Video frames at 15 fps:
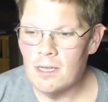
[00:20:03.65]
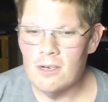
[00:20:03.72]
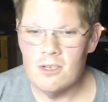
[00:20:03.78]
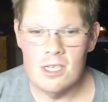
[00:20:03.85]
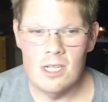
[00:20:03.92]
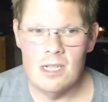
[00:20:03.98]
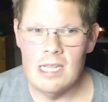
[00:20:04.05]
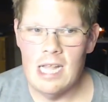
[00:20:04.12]
There's
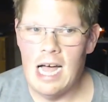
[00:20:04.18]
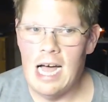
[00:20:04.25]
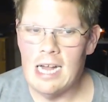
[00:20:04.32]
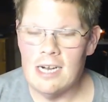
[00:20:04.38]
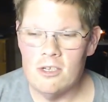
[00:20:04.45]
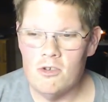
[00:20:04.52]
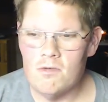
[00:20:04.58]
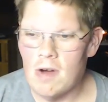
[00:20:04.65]
a lot
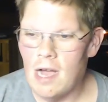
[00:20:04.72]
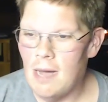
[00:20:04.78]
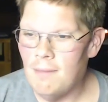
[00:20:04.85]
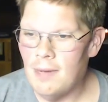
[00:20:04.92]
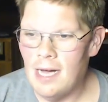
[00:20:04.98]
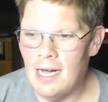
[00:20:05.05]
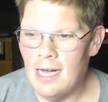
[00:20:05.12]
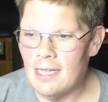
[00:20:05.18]
of
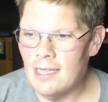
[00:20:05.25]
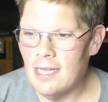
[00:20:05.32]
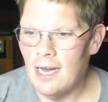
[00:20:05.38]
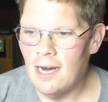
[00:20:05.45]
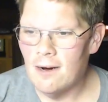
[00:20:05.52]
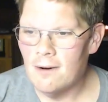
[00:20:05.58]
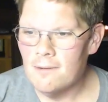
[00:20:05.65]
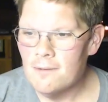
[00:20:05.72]
drama on
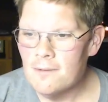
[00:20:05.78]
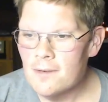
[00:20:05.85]
there.